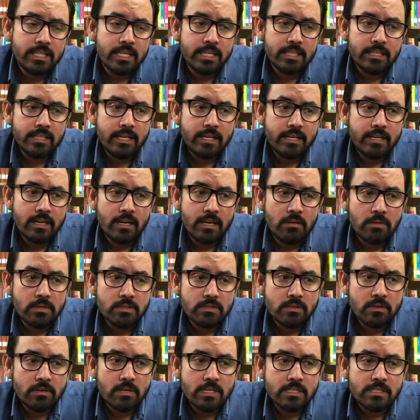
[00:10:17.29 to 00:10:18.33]
And then I
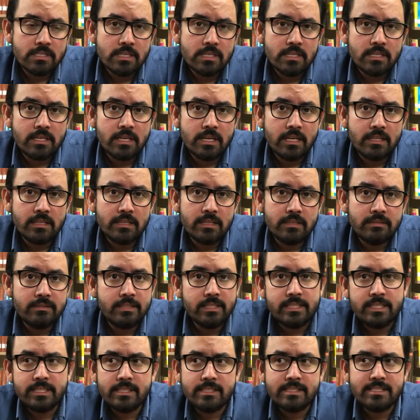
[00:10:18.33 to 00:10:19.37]
went to CONACYT, and
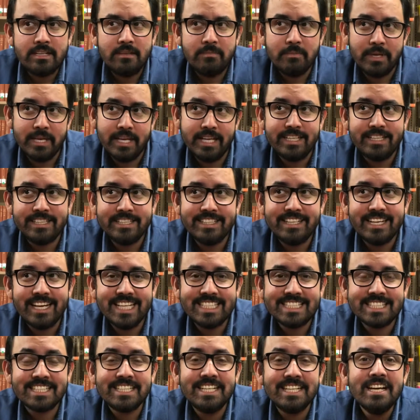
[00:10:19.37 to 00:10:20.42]
they didn't tell me anything
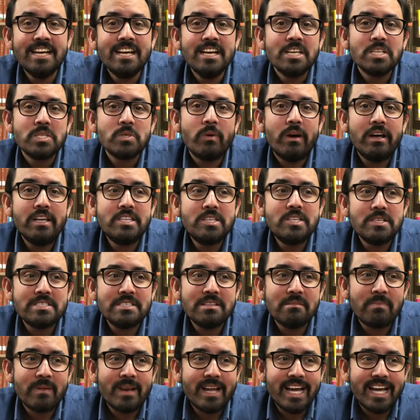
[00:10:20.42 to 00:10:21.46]
either. So I
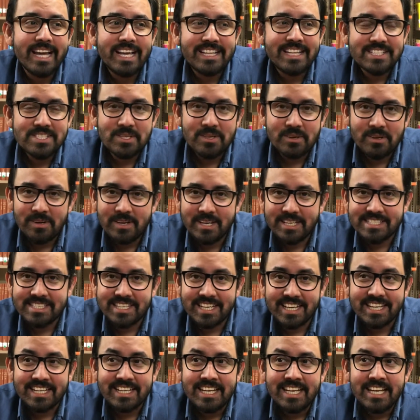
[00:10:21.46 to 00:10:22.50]
just applied to
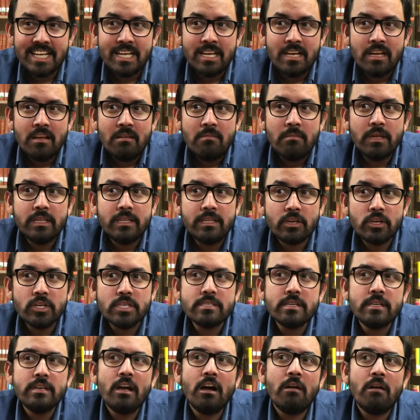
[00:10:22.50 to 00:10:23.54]
CONACYT, but there
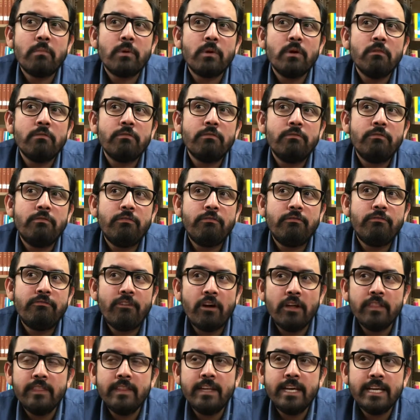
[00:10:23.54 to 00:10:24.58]
is a number of
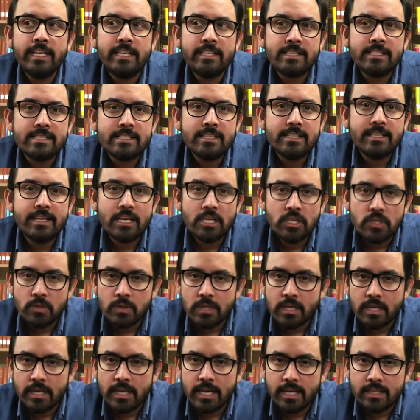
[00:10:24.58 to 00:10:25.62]
fundings that you
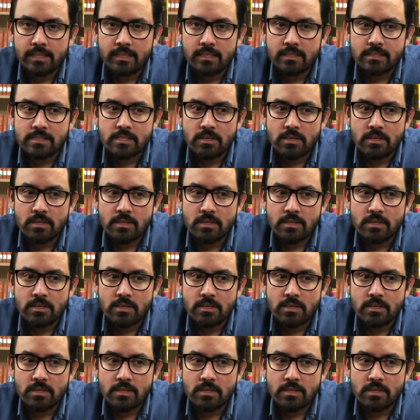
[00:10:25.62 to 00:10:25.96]
can get.